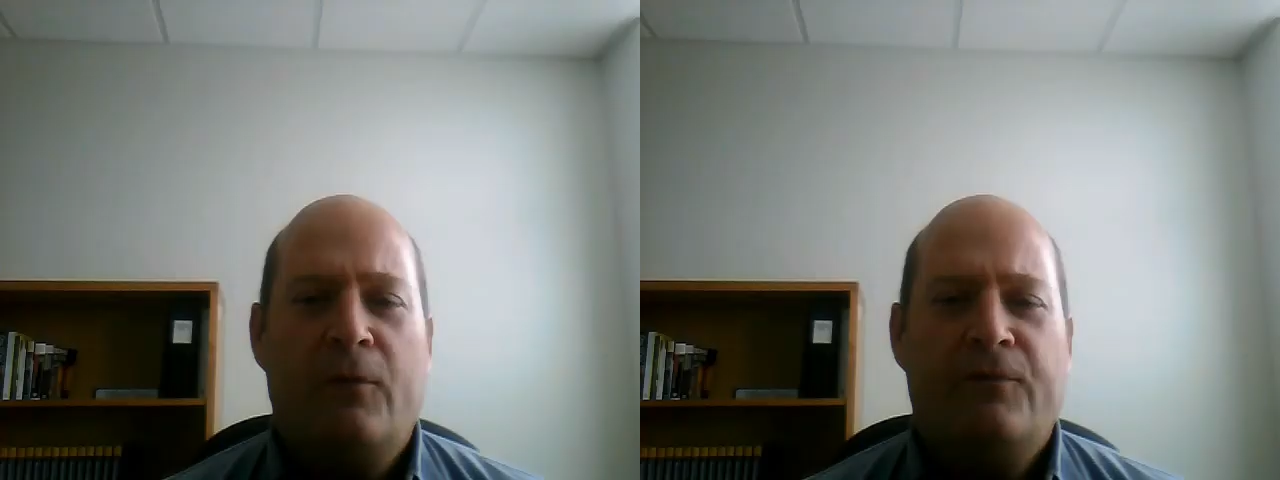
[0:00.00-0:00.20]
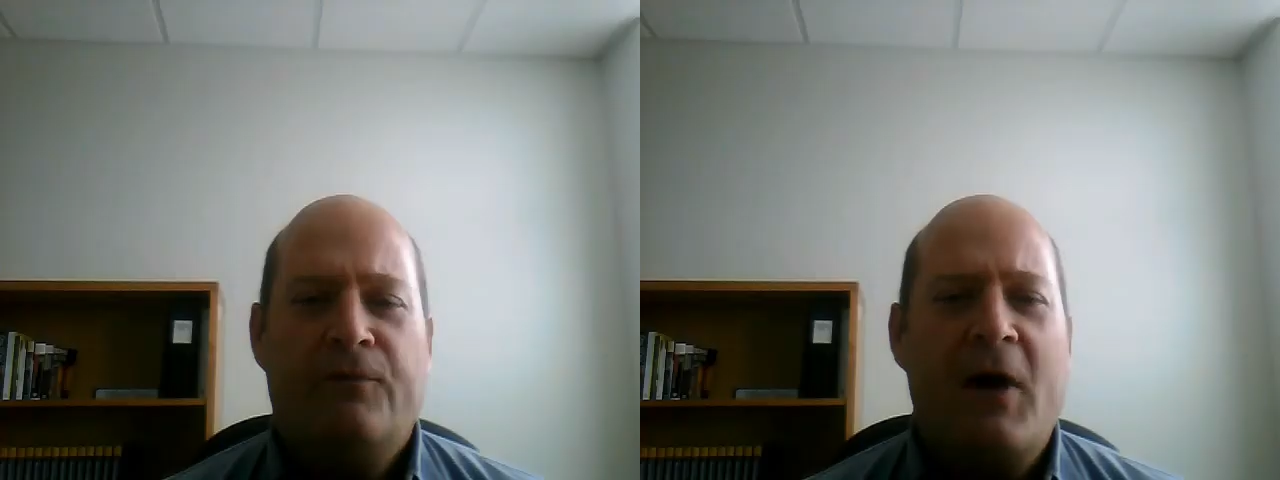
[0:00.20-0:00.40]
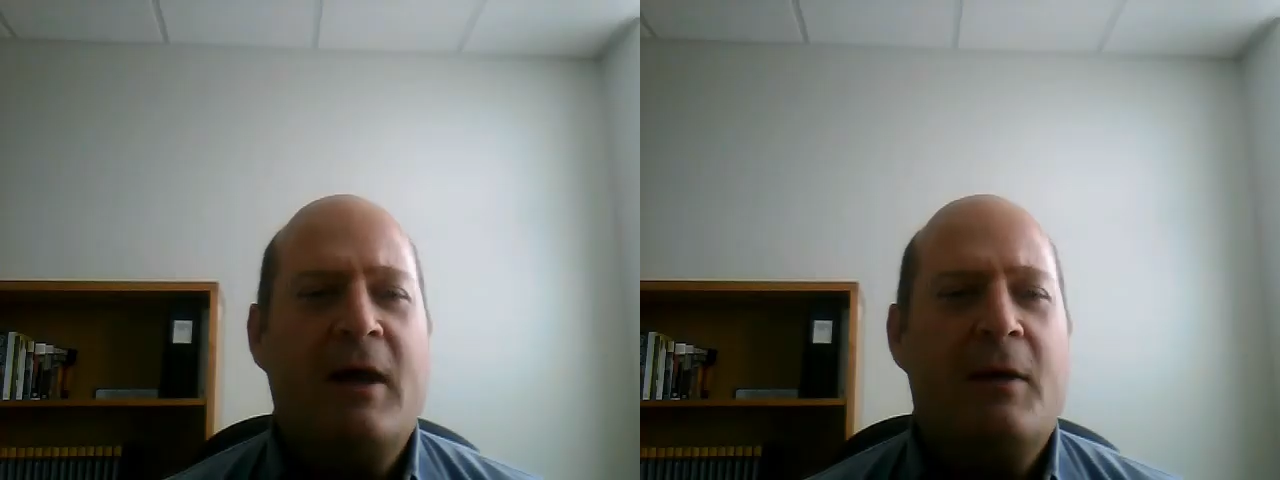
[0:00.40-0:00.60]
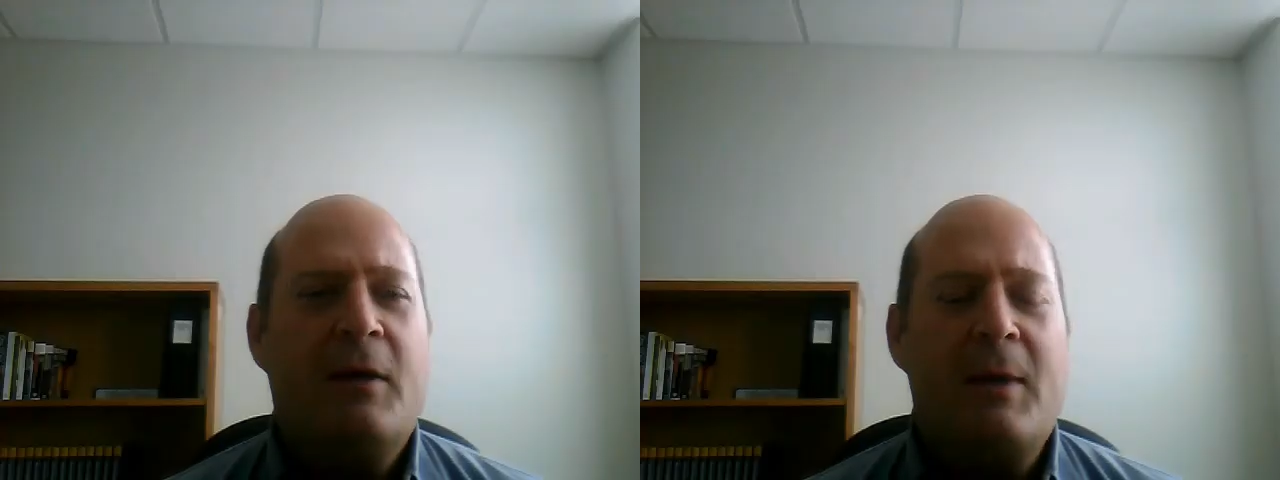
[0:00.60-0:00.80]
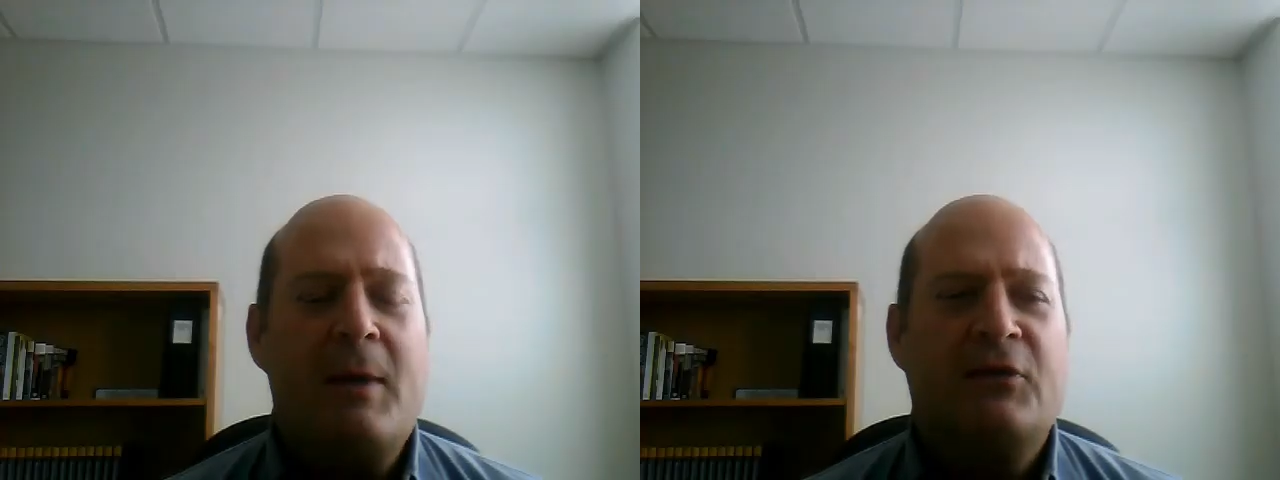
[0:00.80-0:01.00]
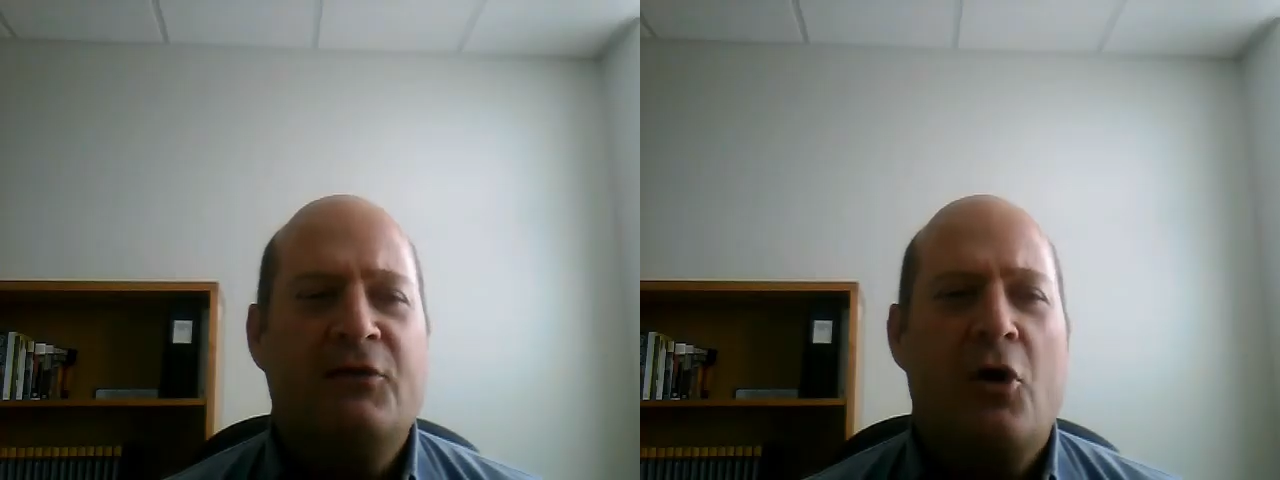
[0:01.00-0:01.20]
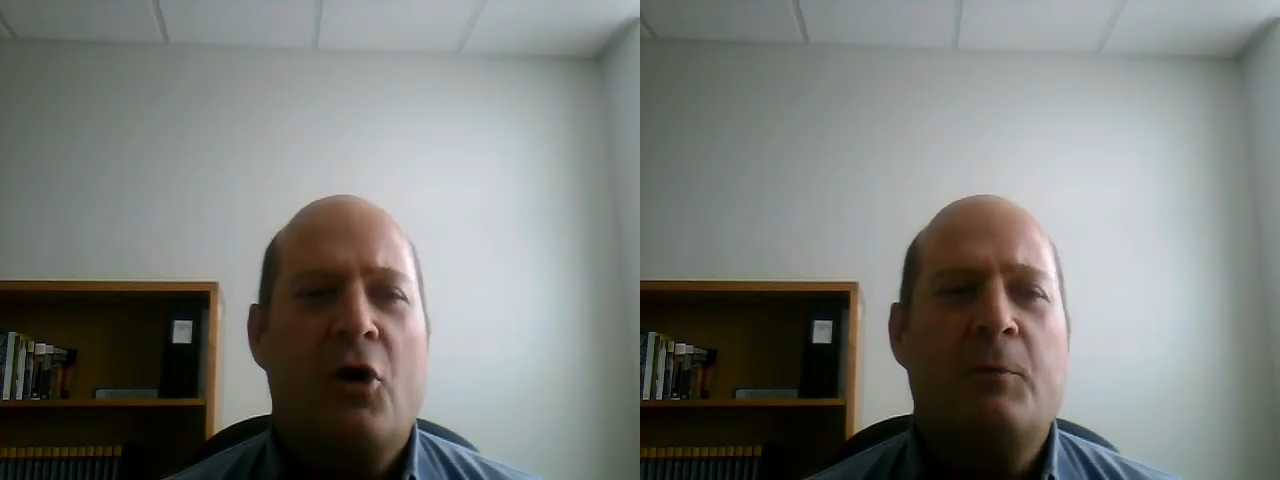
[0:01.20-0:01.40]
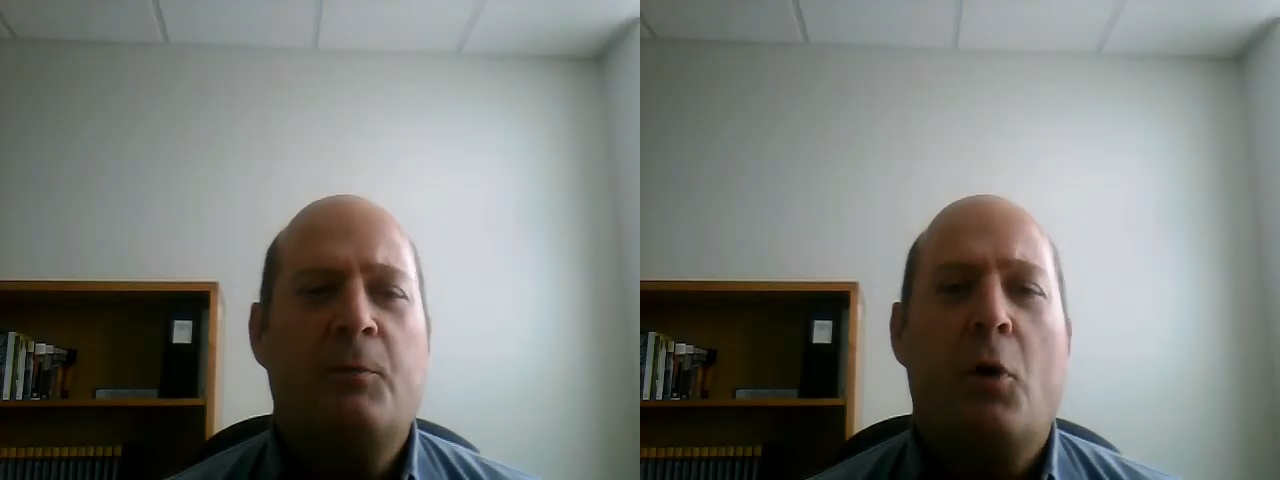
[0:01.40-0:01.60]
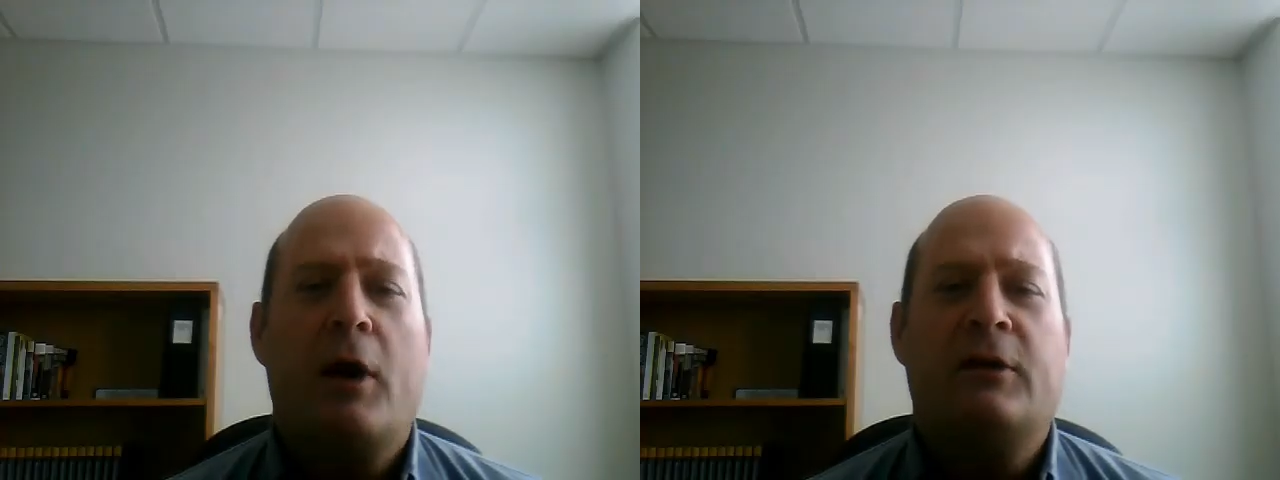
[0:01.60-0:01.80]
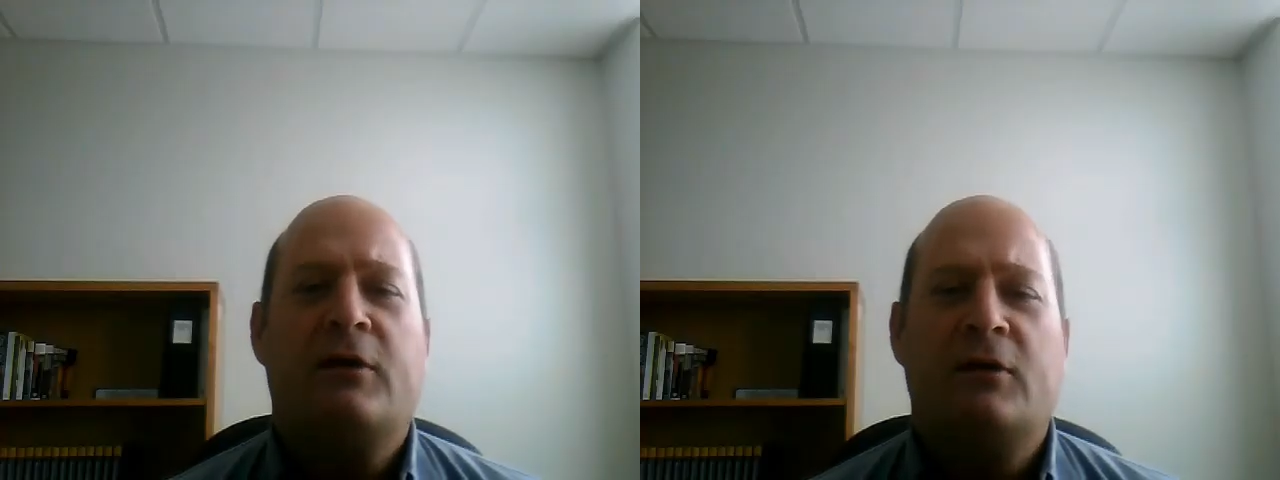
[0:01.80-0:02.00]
Frank, maybe as a starting point,